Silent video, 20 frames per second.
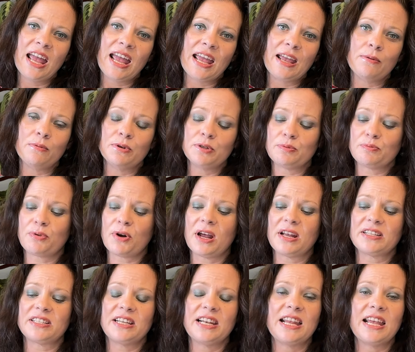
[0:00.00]
it was
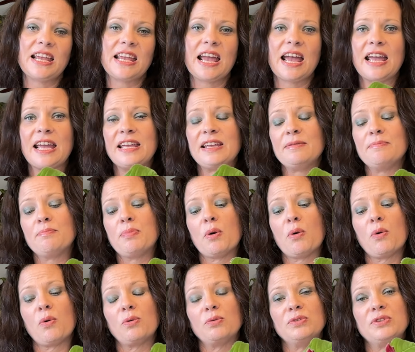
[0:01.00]
practically a
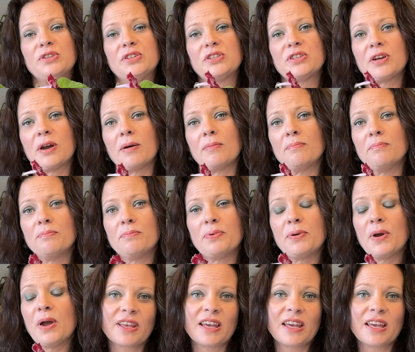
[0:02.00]
bald stump.